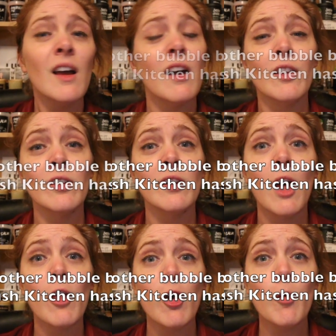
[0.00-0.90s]

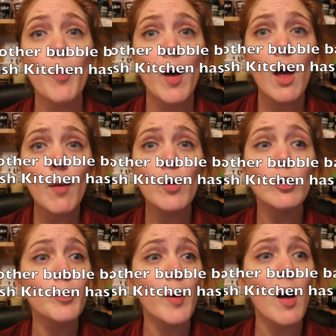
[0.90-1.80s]
Another
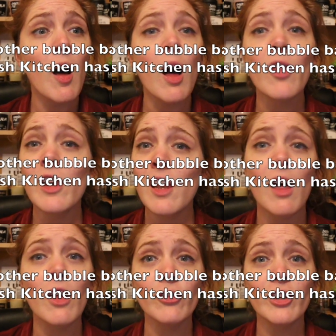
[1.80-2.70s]
bubble bar the
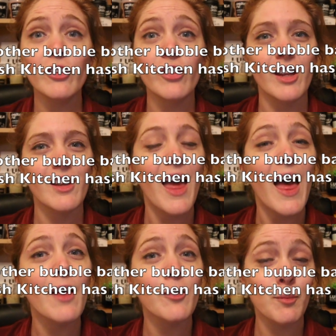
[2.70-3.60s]
Lush kitchen
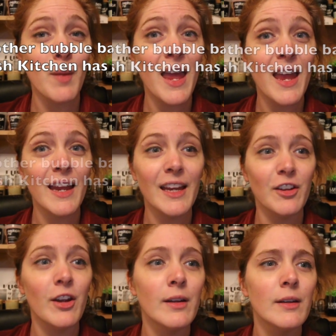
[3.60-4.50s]
has
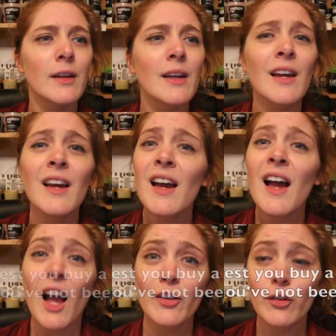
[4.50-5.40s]
made.
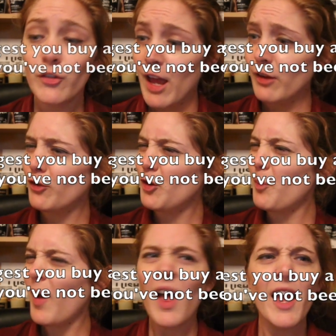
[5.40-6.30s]
I suggest you
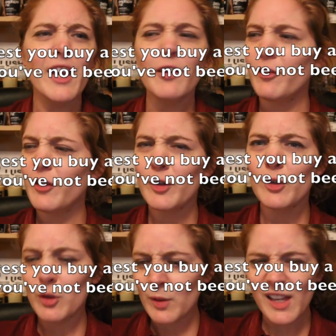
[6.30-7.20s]
buy a
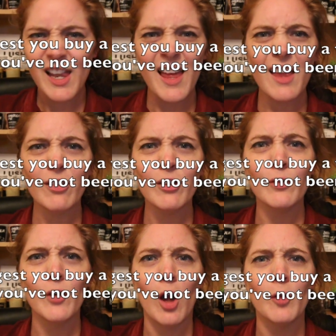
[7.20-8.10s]
few unless
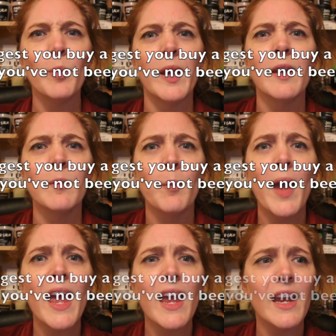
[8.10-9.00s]
you've not been
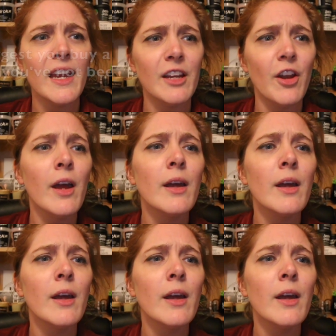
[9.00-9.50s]
paid.